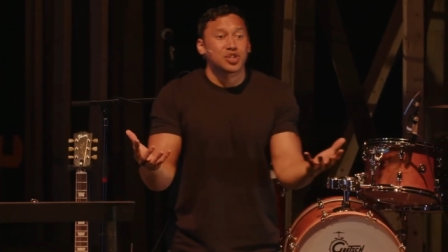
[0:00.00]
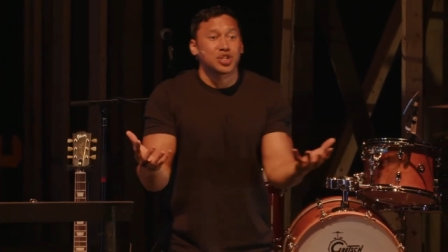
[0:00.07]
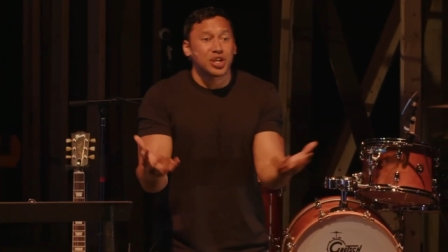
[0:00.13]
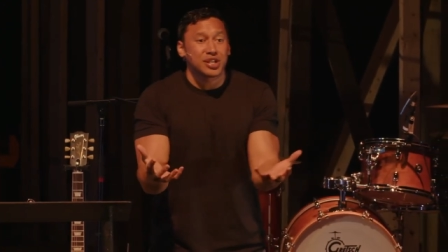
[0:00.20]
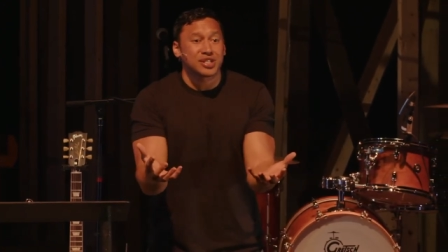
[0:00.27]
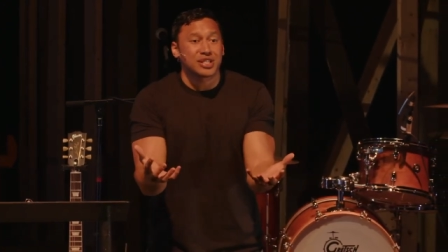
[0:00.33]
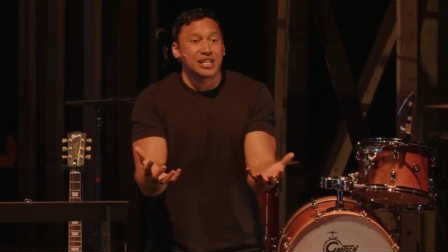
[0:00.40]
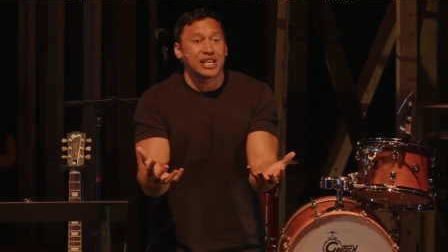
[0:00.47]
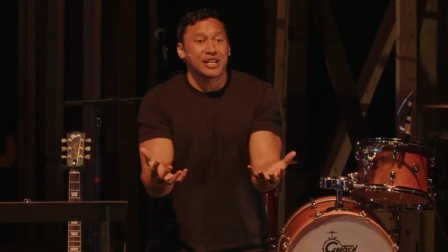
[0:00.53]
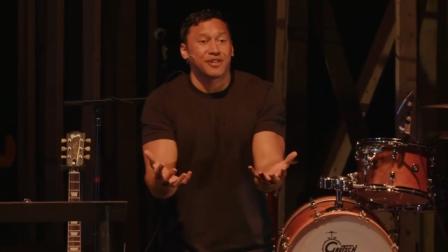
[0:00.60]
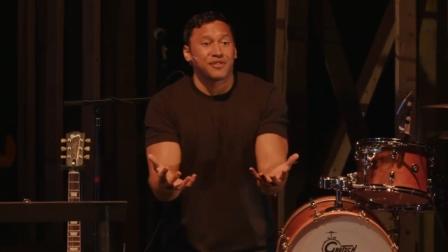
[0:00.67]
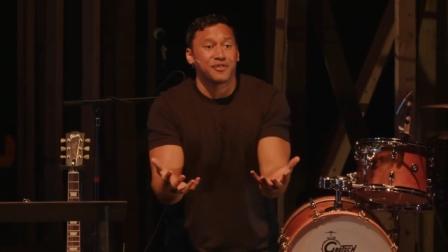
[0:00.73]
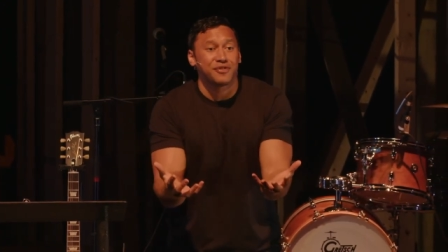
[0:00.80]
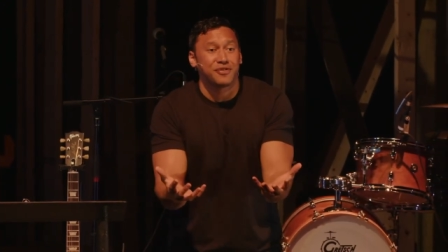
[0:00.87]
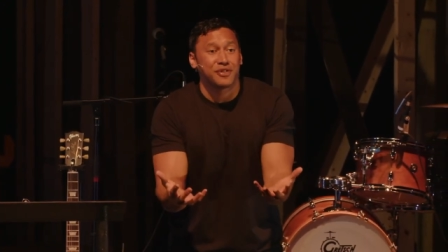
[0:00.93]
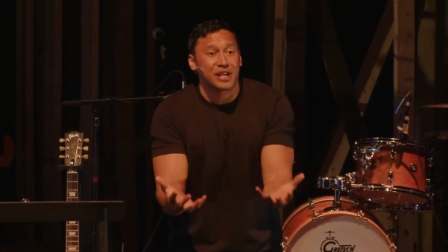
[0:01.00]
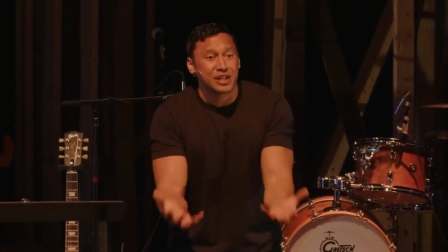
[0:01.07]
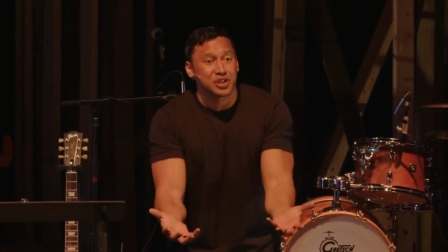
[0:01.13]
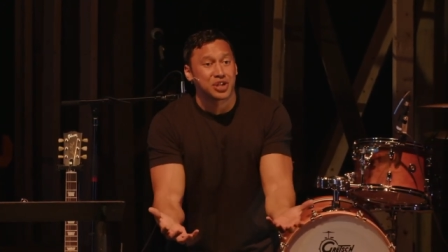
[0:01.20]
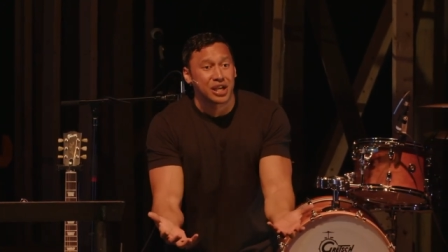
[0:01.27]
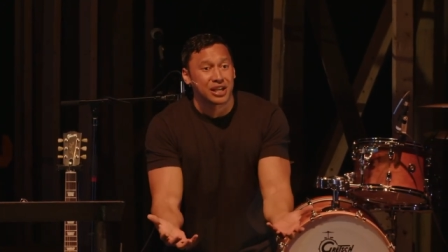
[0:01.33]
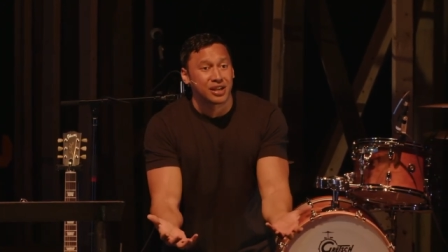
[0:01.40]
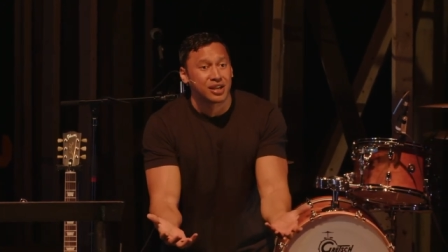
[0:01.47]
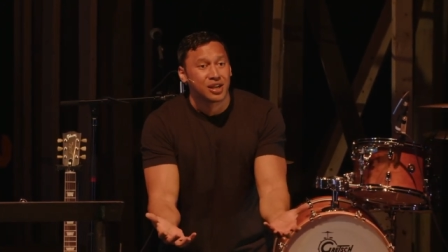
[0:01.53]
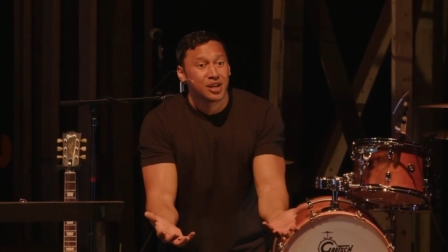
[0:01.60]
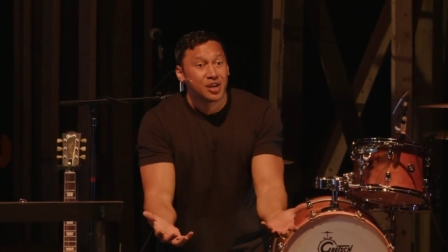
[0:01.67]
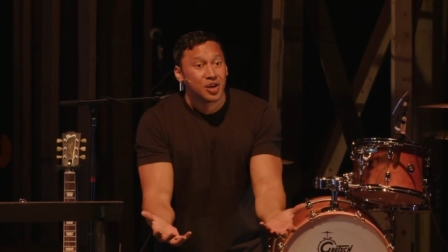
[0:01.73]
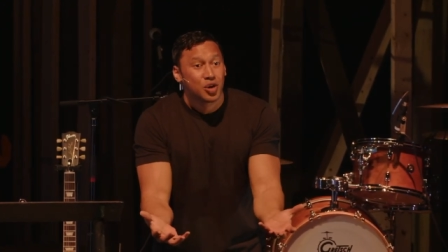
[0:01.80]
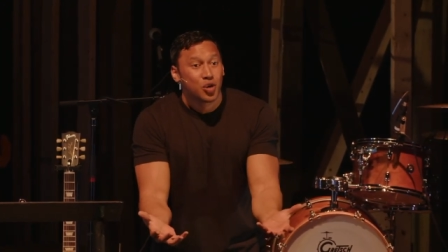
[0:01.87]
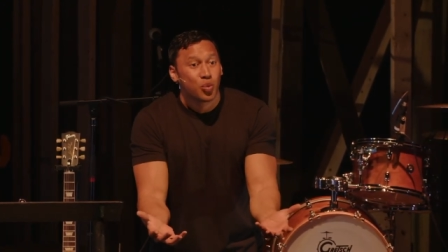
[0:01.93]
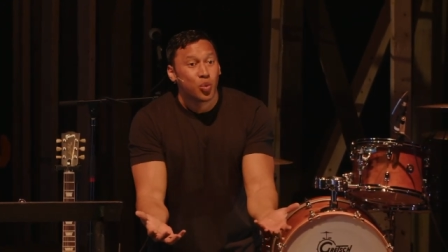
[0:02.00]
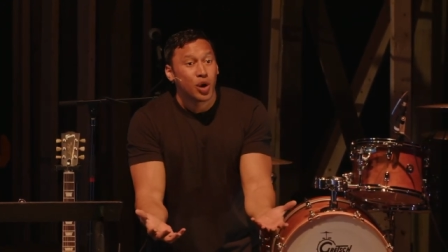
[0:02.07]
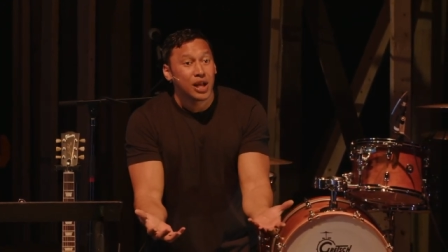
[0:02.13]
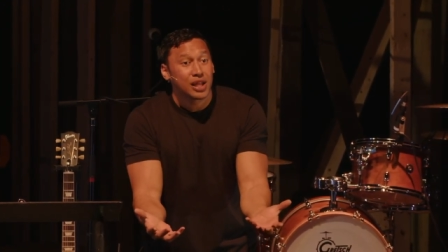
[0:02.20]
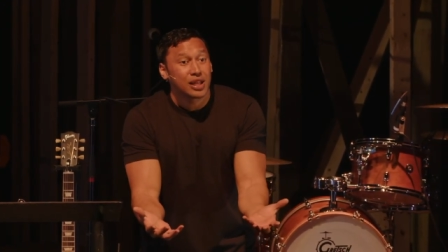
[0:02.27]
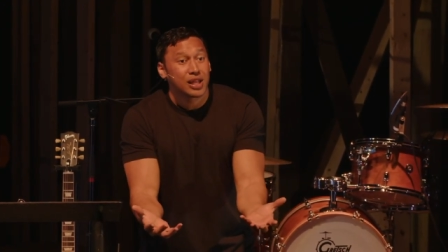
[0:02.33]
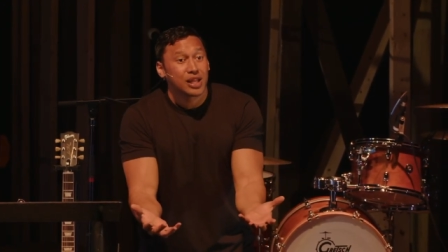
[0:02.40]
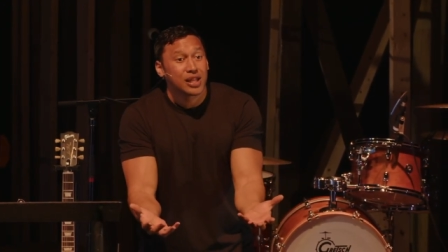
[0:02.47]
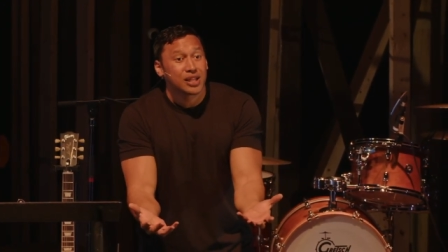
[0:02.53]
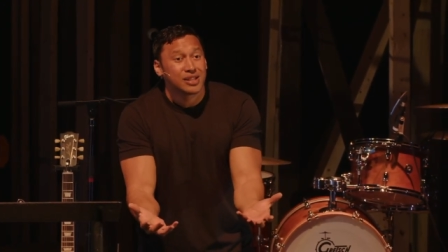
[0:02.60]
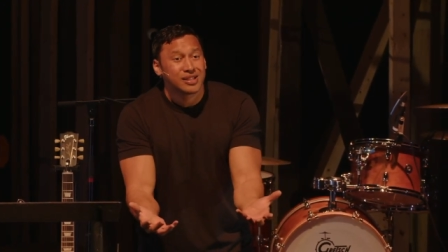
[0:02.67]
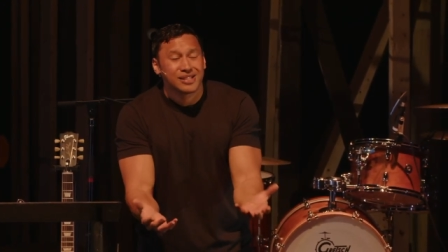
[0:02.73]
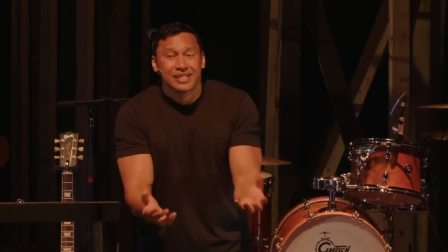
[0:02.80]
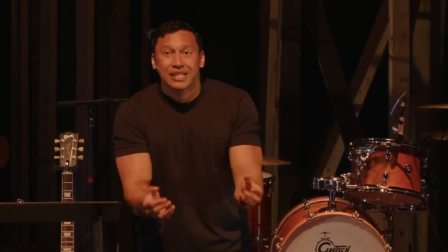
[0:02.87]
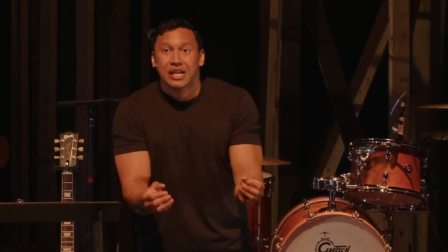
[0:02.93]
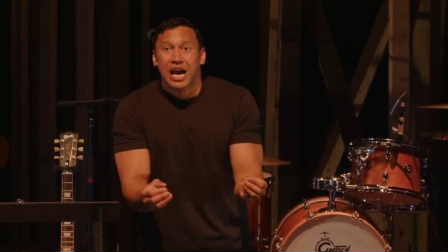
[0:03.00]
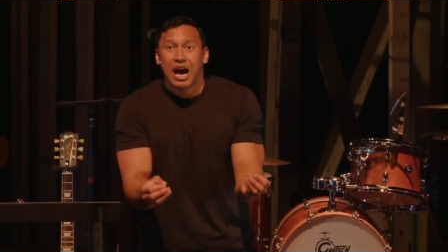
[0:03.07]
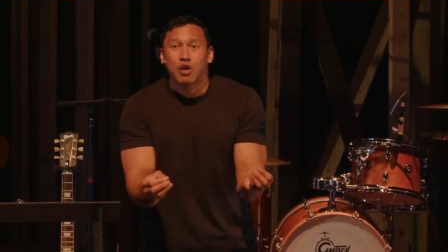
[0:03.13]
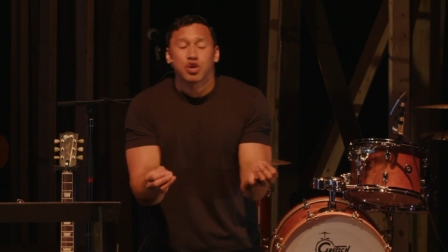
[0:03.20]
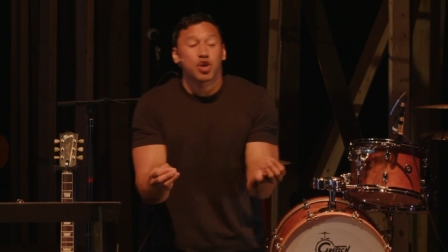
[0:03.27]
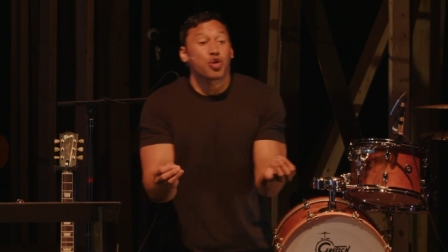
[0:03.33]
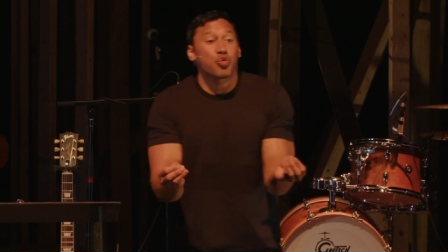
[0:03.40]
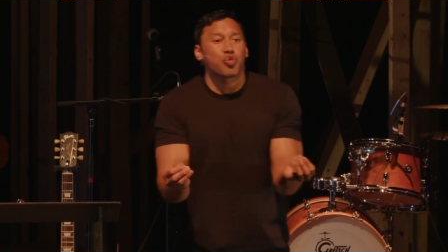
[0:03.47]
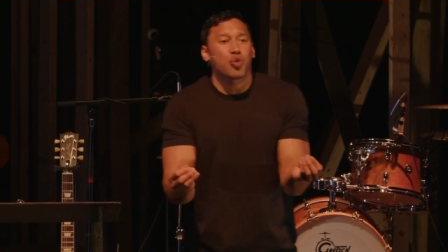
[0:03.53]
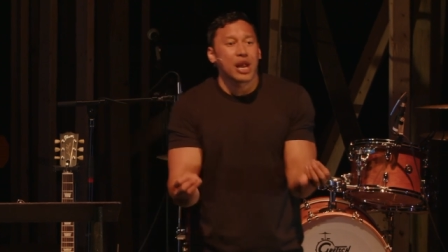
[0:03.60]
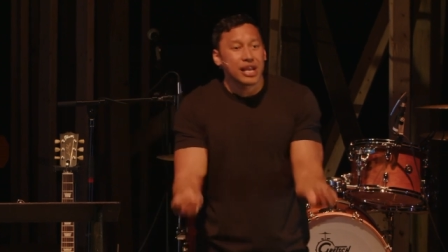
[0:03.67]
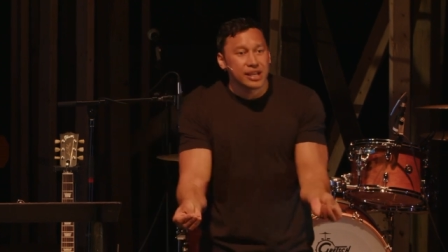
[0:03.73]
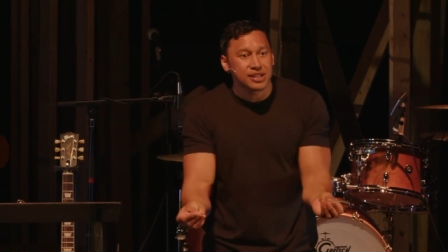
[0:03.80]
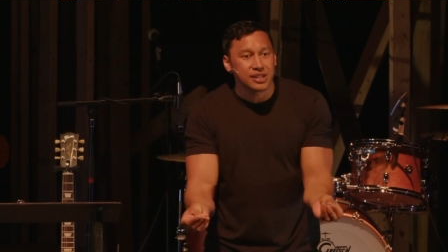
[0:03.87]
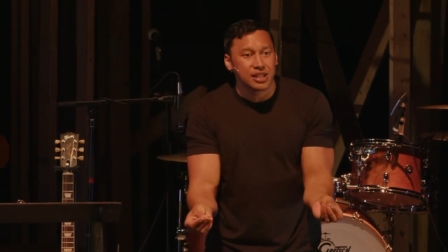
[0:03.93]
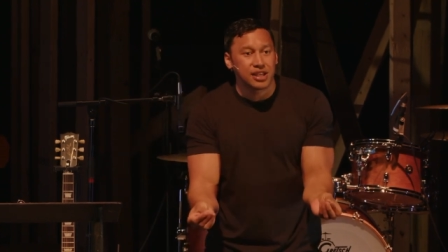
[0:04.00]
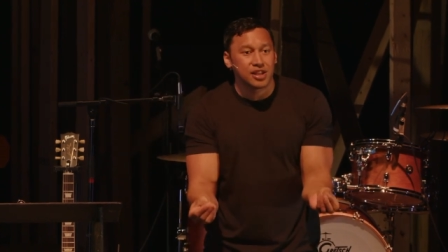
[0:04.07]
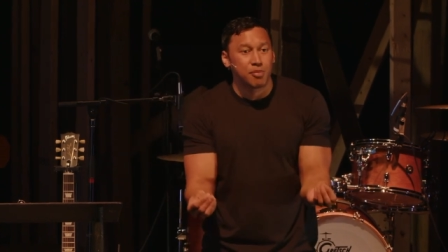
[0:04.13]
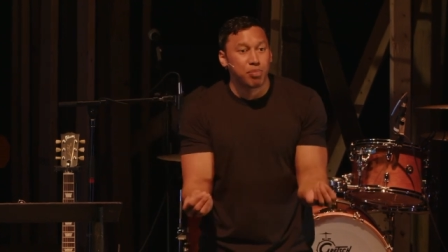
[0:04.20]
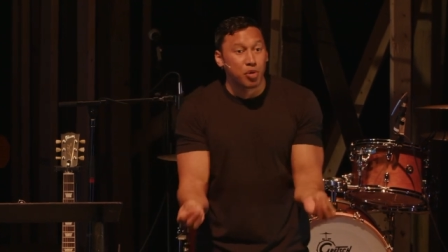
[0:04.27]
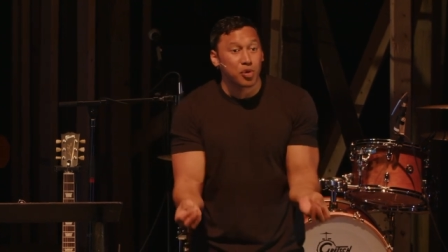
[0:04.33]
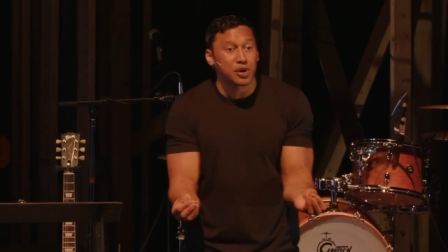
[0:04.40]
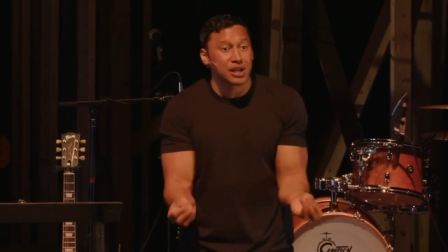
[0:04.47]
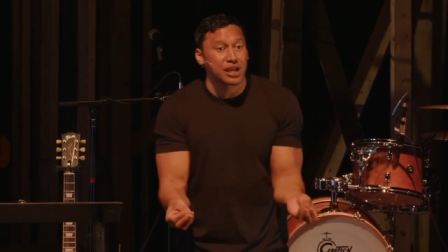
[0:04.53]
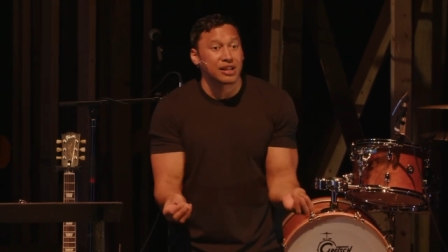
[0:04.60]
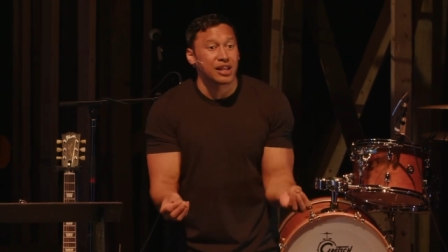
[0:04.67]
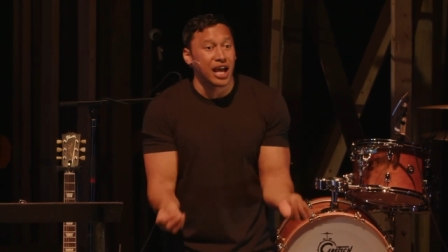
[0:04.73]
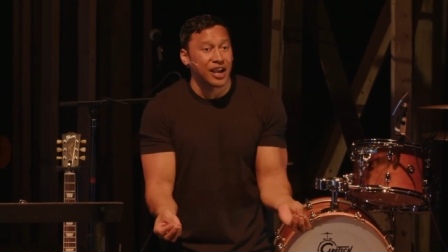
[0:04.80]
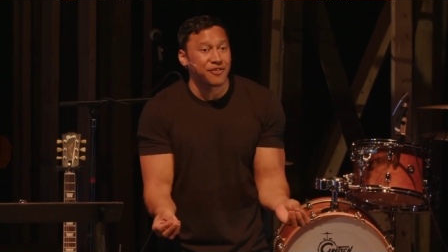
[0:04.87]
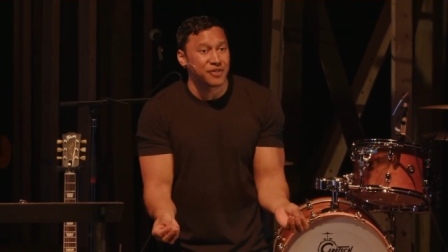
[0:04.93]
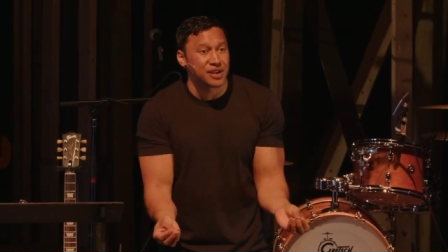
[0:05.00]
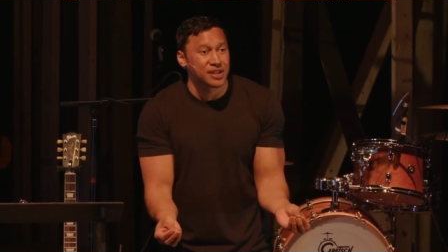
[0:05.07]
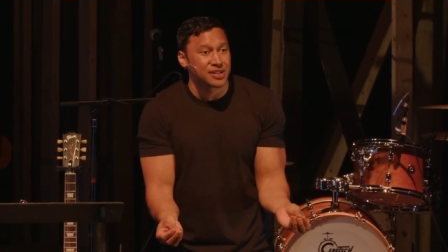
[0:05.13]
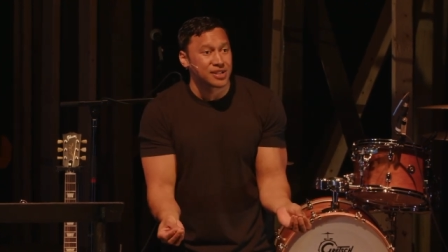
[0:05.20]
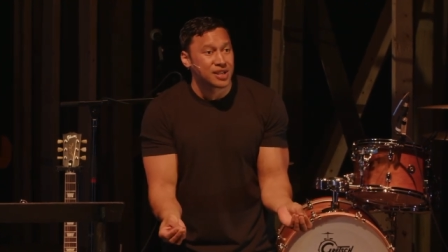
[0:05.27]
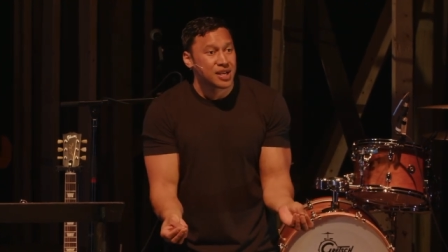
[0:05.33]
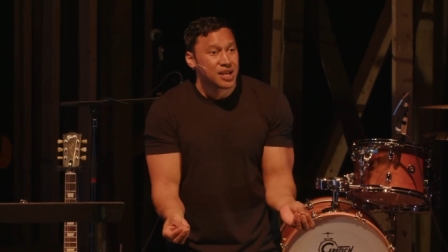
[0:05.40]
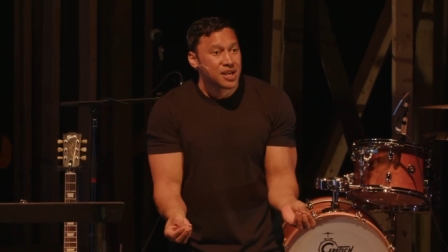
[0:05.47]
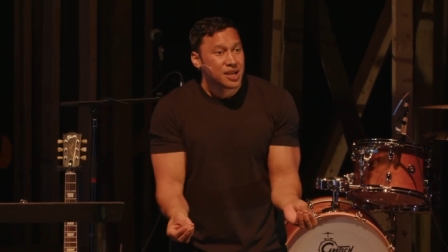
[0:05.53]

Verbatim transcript: Just envision what how crazy the born again life is.